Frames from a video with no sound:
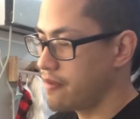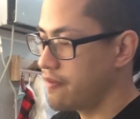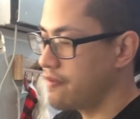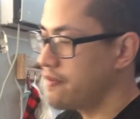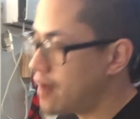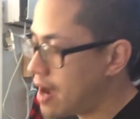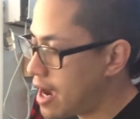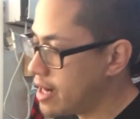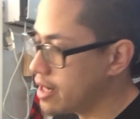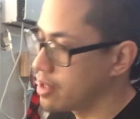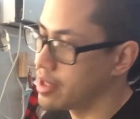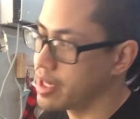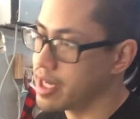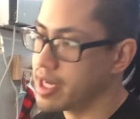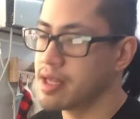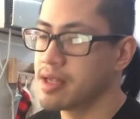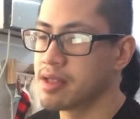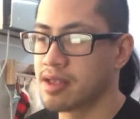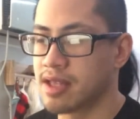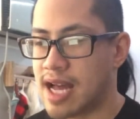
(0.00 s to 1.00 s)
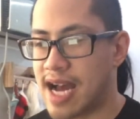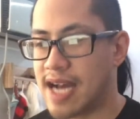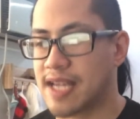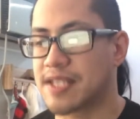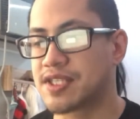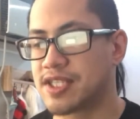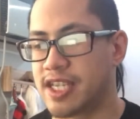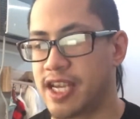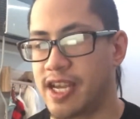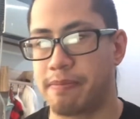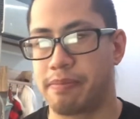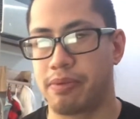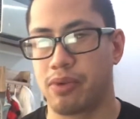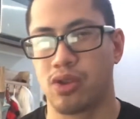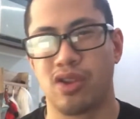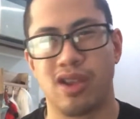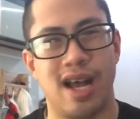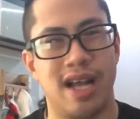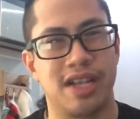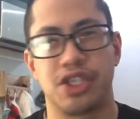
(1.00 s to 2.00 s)
Finally, last tip,
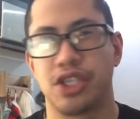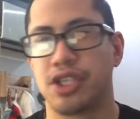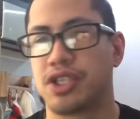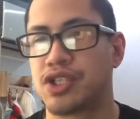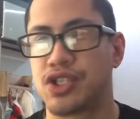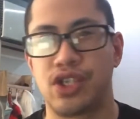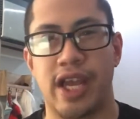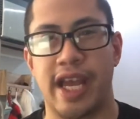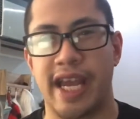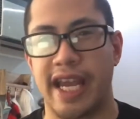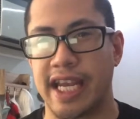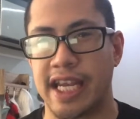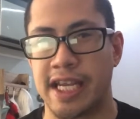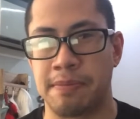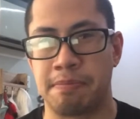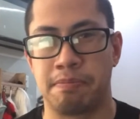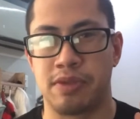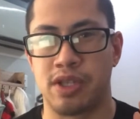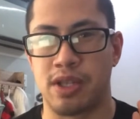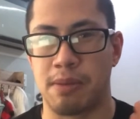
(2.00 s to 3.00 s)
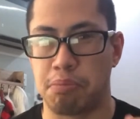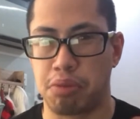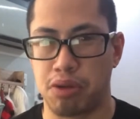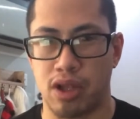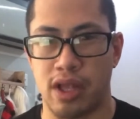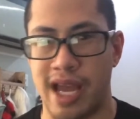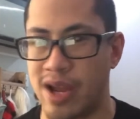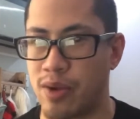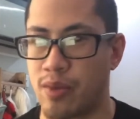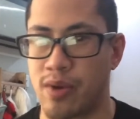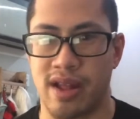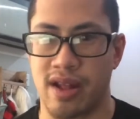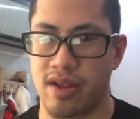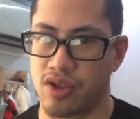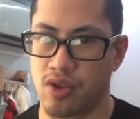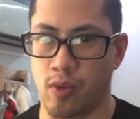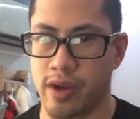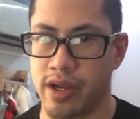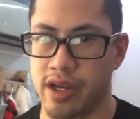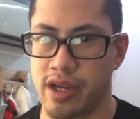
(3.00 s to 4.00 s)
let's just say the plan went out
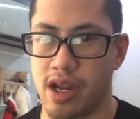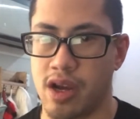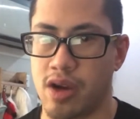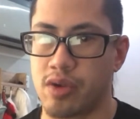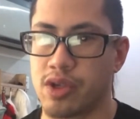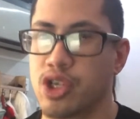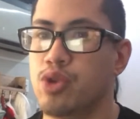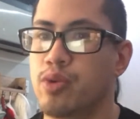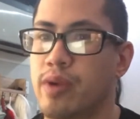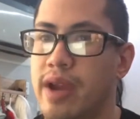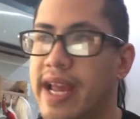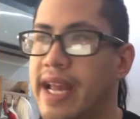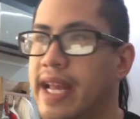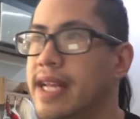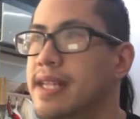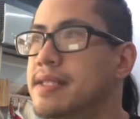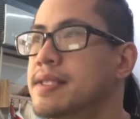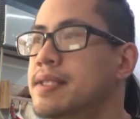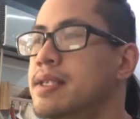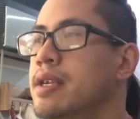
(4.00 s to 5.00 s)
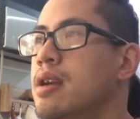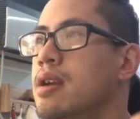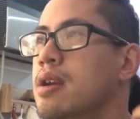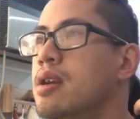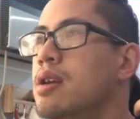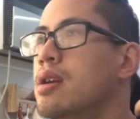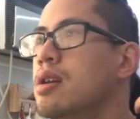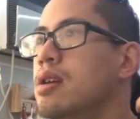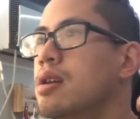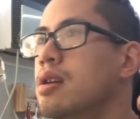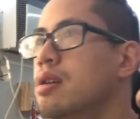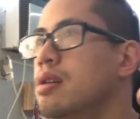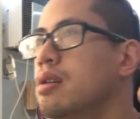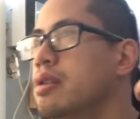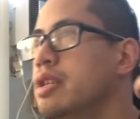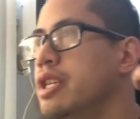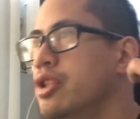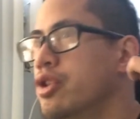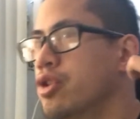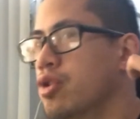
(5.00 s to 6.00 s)
the window. You ate
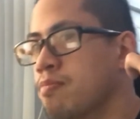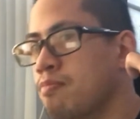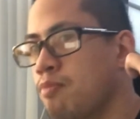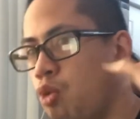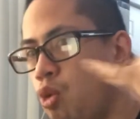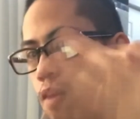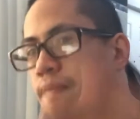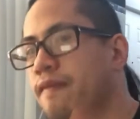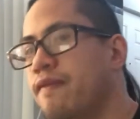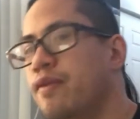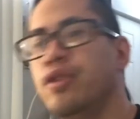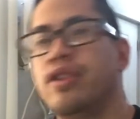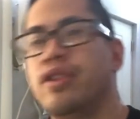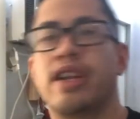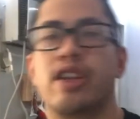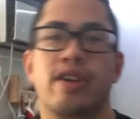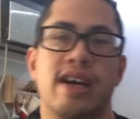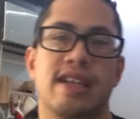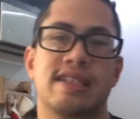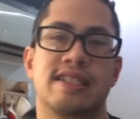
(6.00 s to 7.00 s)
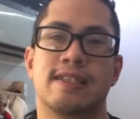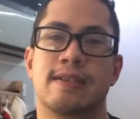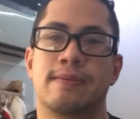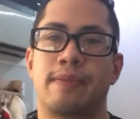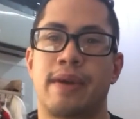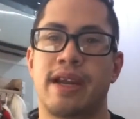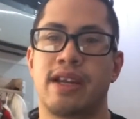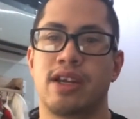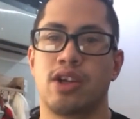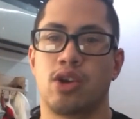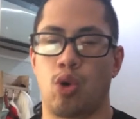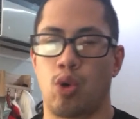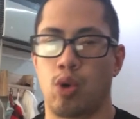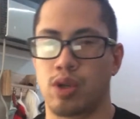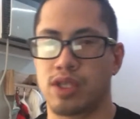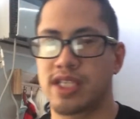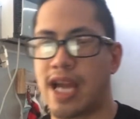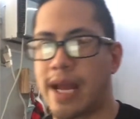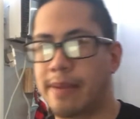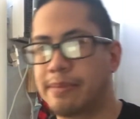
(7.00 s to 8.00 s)
either more food than you anticipated or
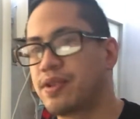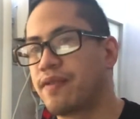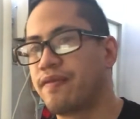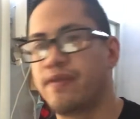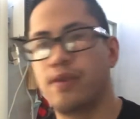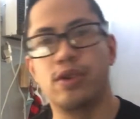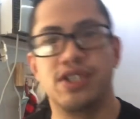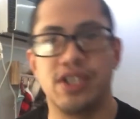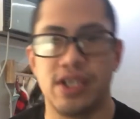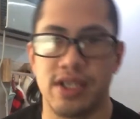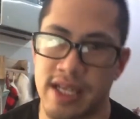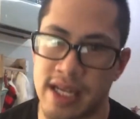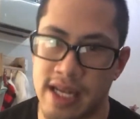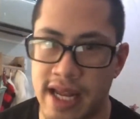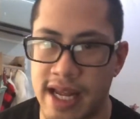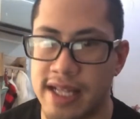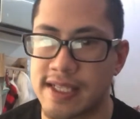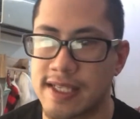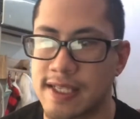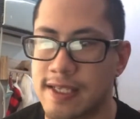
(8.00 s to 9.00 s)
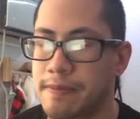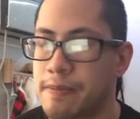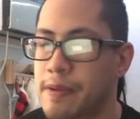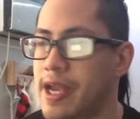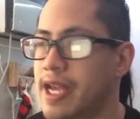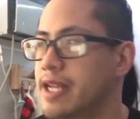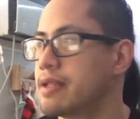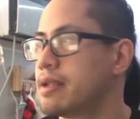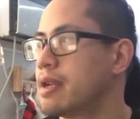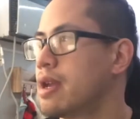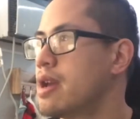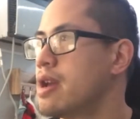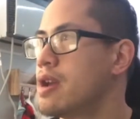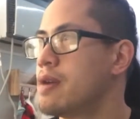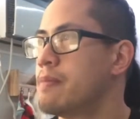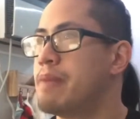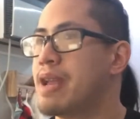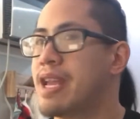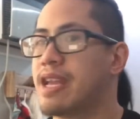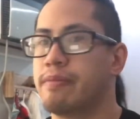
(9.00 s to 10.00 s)
types of foods you didn't anticipate.
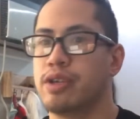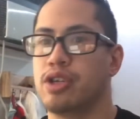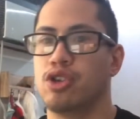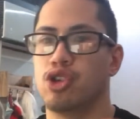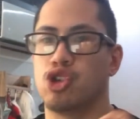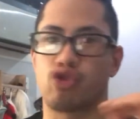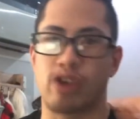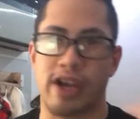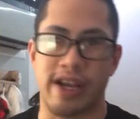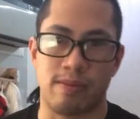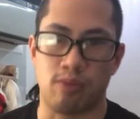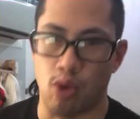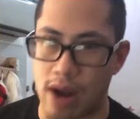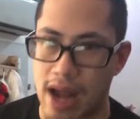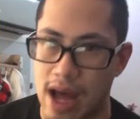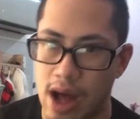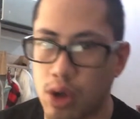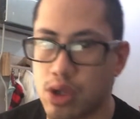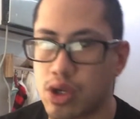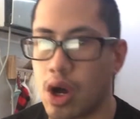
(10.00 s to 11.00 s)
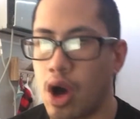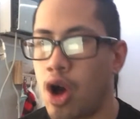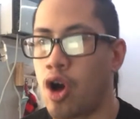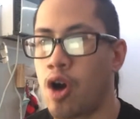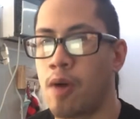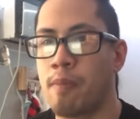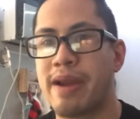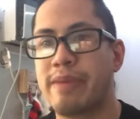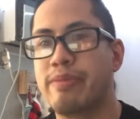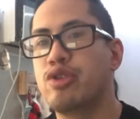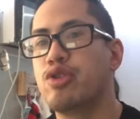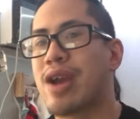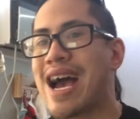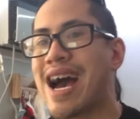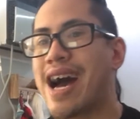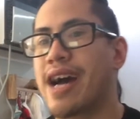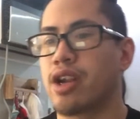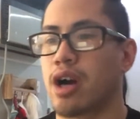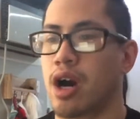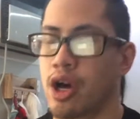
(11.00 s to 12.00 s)
Maybe you drank more alcohol. Maybe you
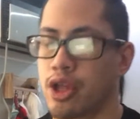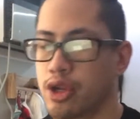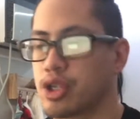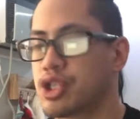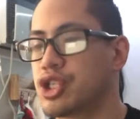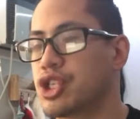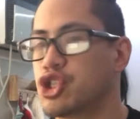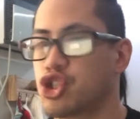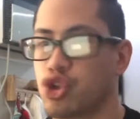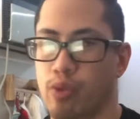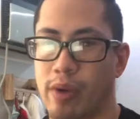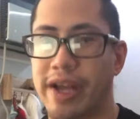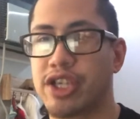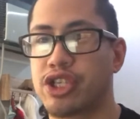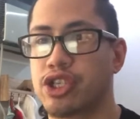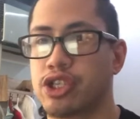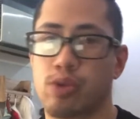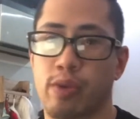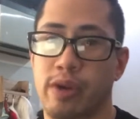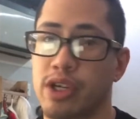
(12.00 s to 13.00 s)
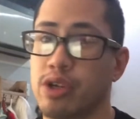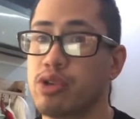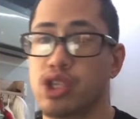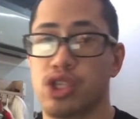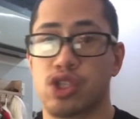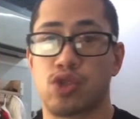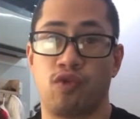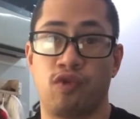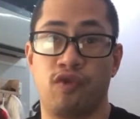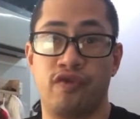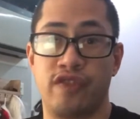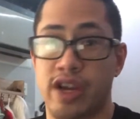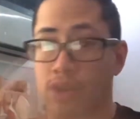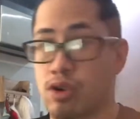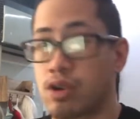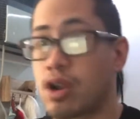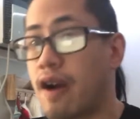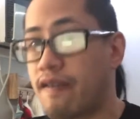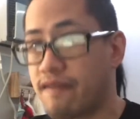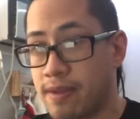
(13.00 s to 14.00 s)
had other situations where you just
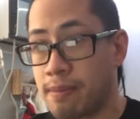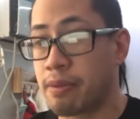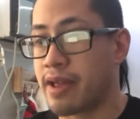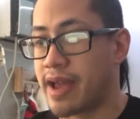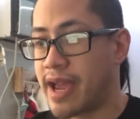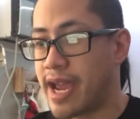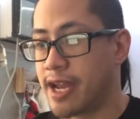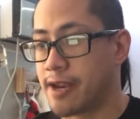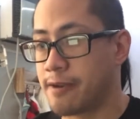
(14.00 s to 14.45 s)
veered off the plan.